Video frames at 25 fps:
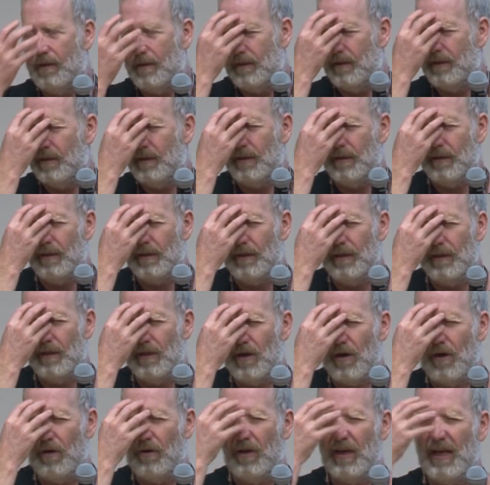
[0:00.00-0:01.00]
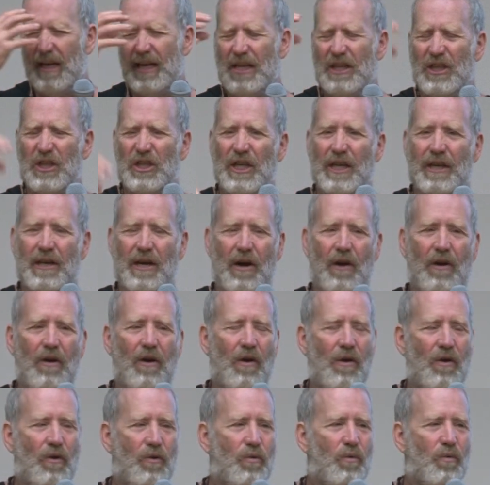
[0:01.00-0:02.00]
you, you know, each in our
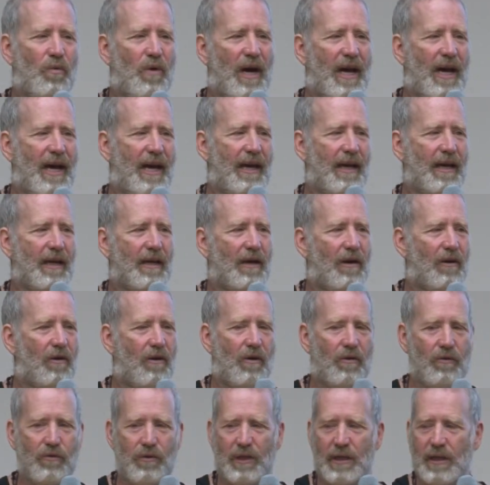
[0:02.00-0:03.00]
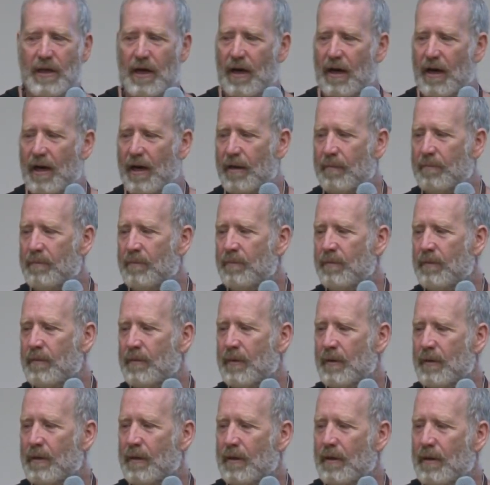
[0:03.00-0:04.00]
own way, in our own time,
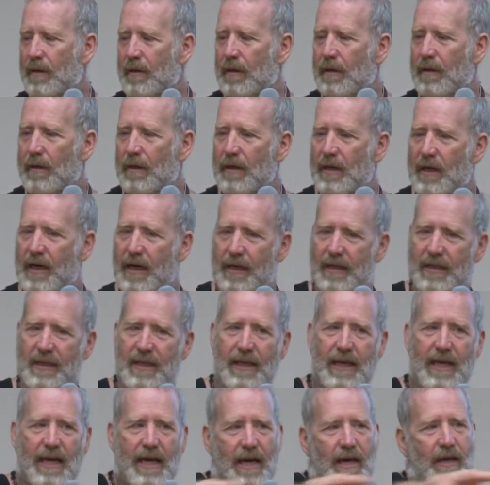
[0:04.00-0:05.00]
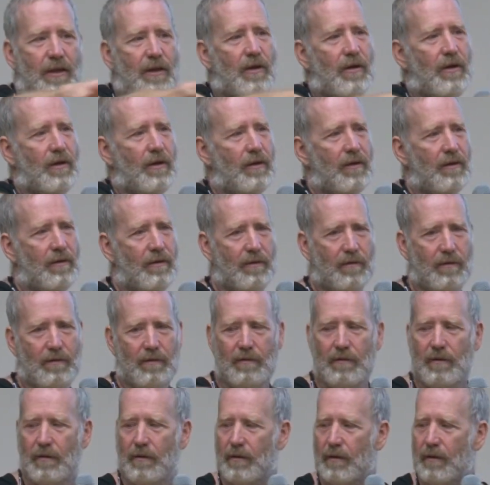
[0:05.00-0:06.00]
and yet together
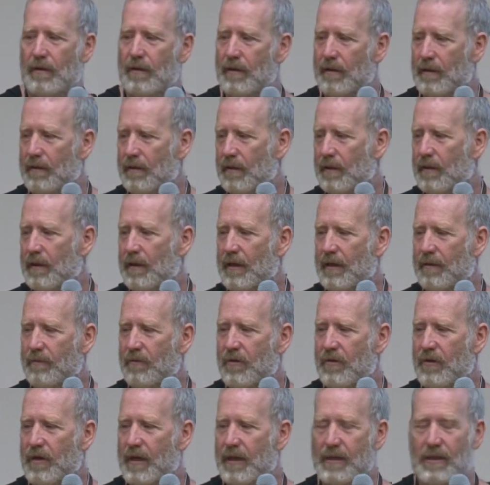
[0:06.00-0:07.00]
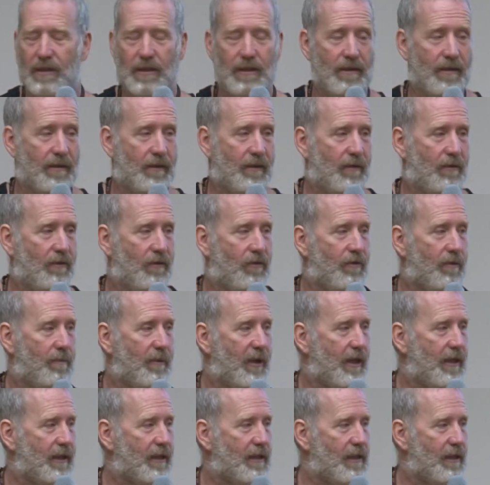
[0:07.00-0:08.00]
it creates a
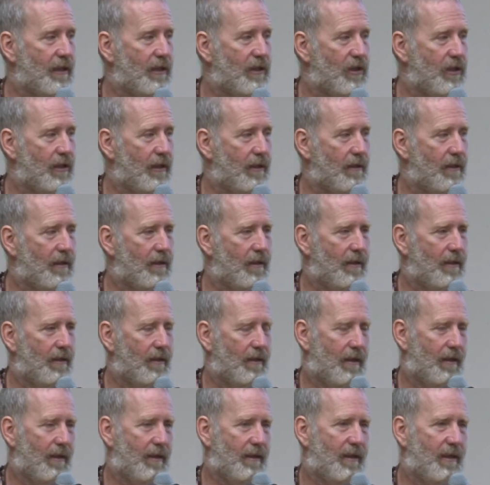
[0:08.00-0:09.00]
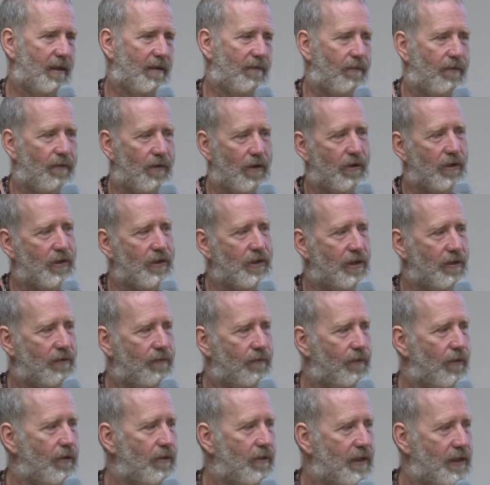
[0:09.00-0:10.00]
tremendously ju a diverse
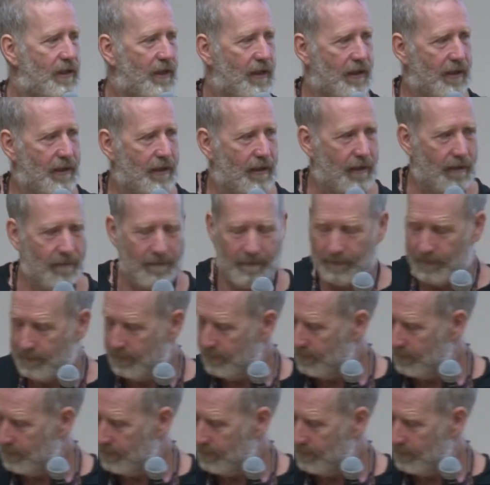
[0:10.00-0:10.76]
food system.